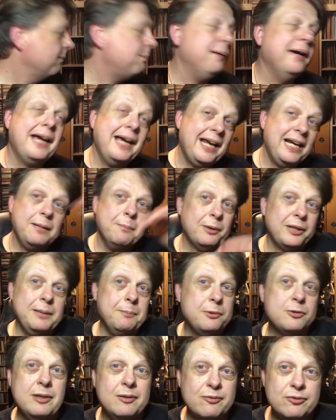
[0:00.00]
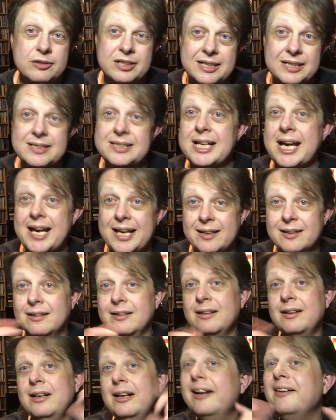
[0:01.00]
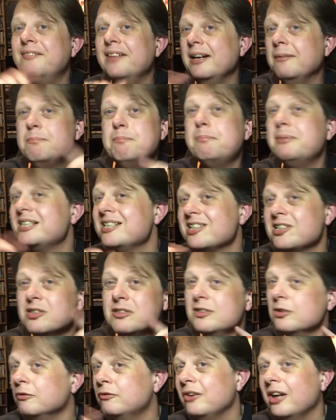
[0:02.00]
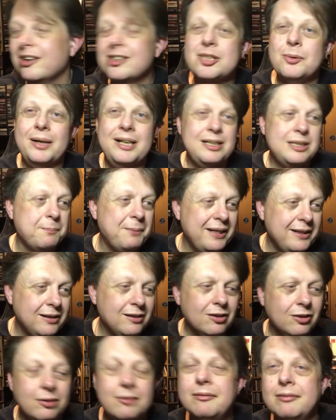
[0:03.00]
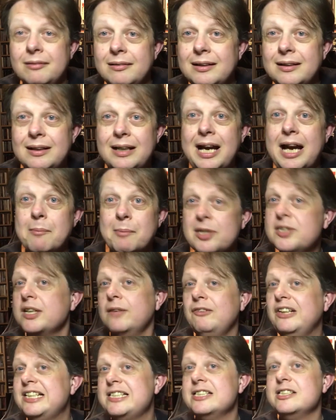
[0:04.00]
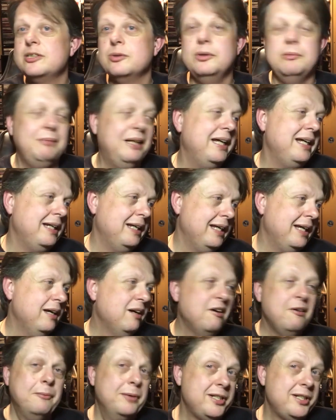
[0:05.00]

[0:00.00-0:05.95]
but anybody between 3 and 10, their positions will fluctuate depending on how much I've listened to them lately,